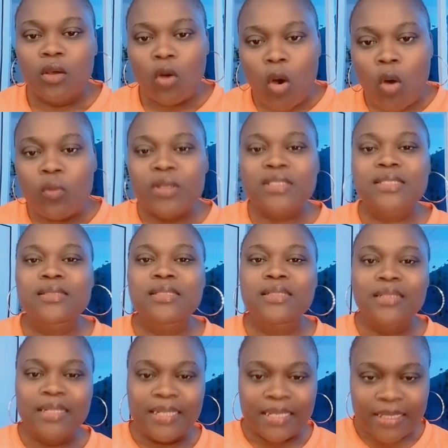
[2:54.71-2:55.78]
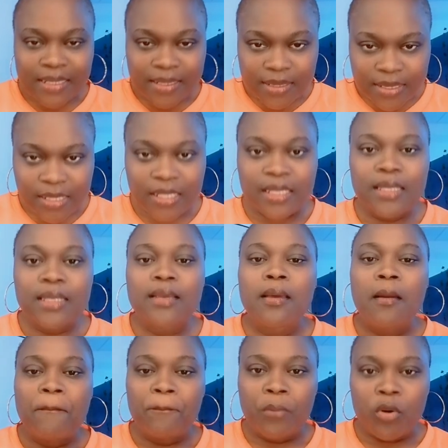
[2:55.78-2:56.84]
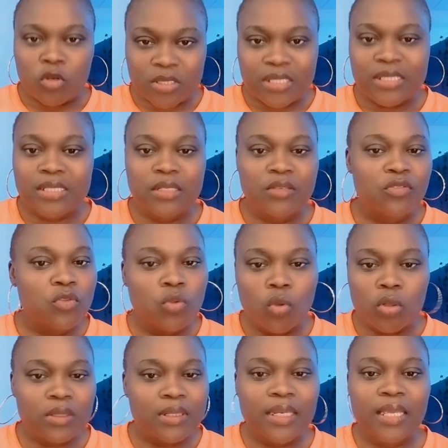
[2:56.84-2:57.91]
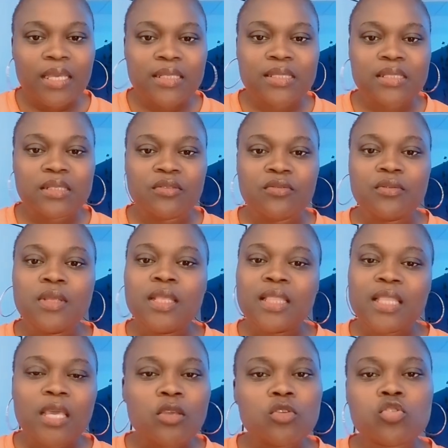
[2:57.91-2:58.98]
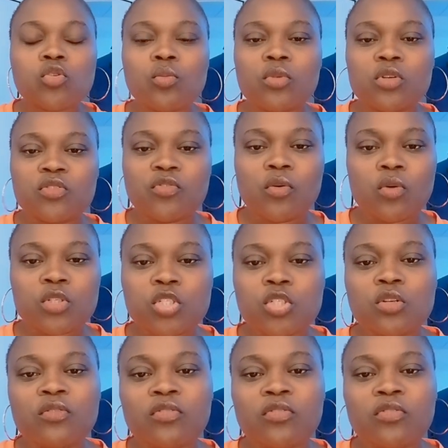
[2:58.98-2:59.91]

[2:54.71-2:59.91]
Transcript: Always think positive, not negative. Thank you so much for watching.